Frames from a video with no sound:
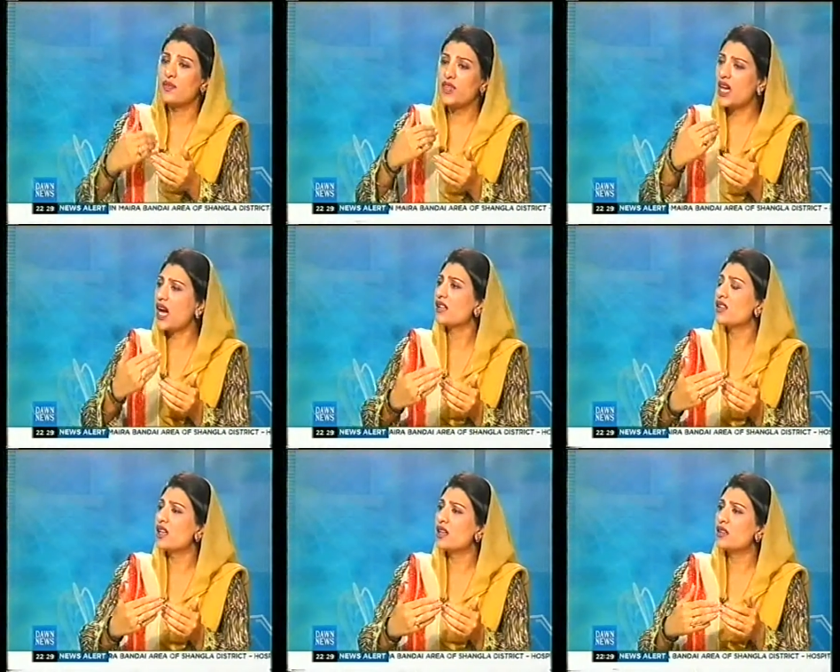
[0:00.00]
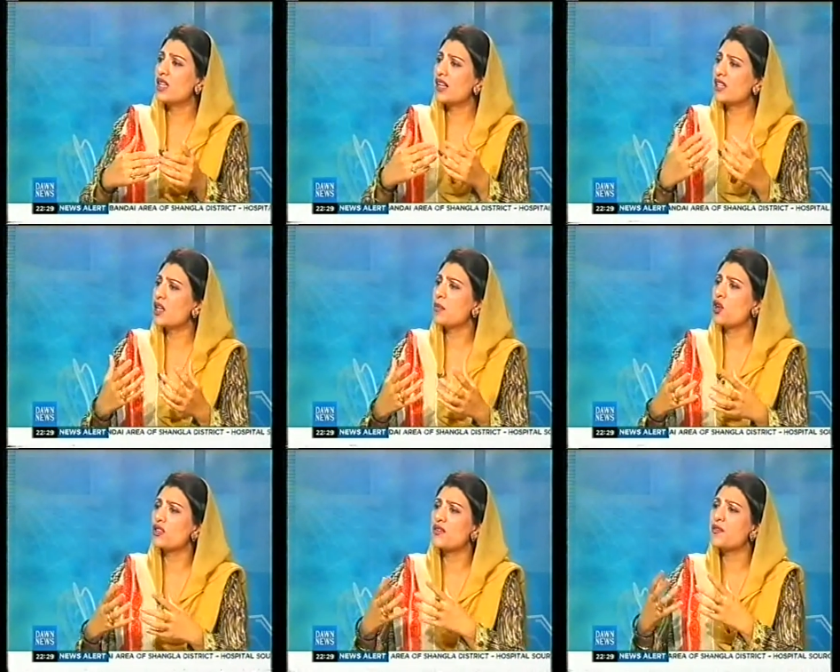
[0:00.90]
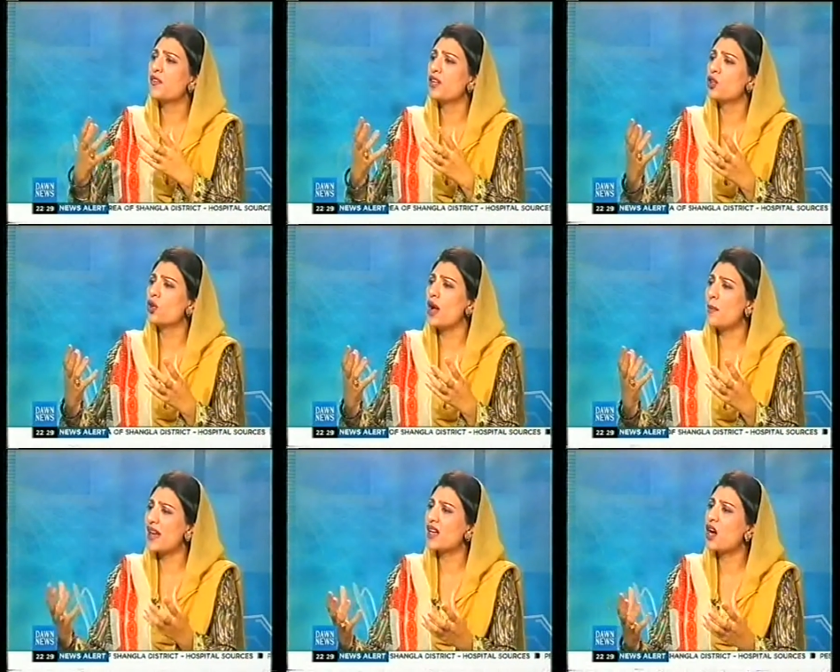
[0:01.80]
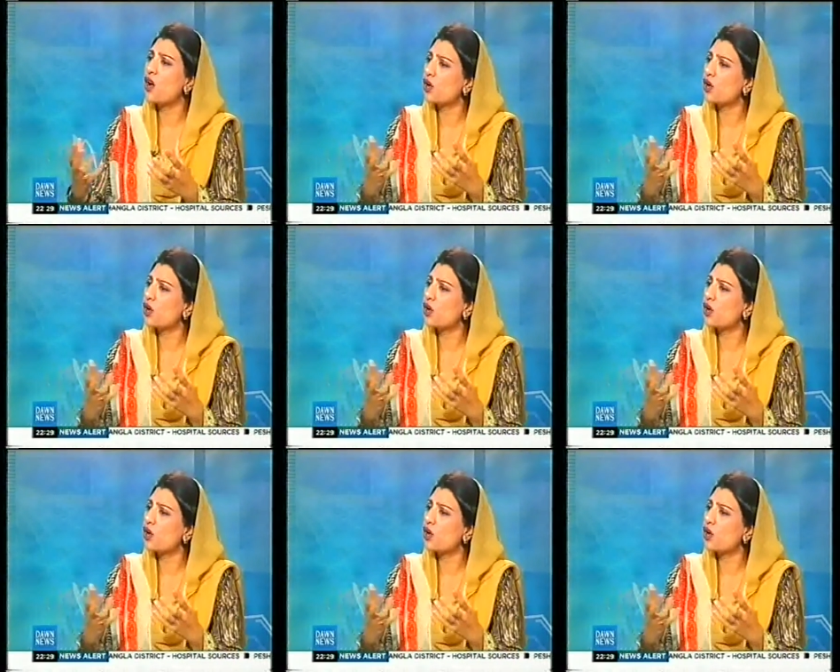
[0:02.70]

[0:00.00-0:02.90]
they are there because of America or